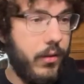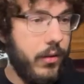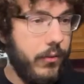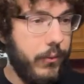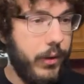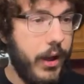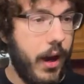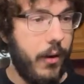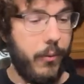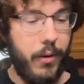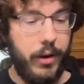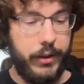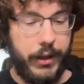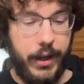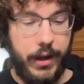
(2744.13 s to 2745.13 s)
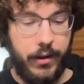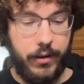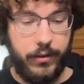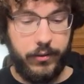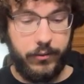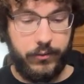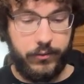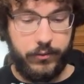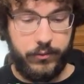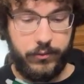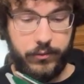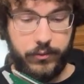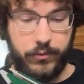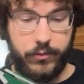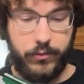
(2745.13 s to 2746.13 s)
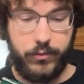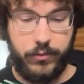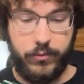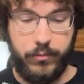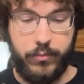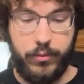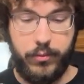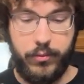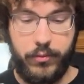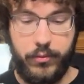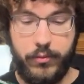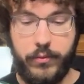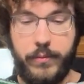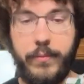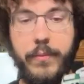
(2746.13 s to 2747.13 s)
We got one cannon. Boom.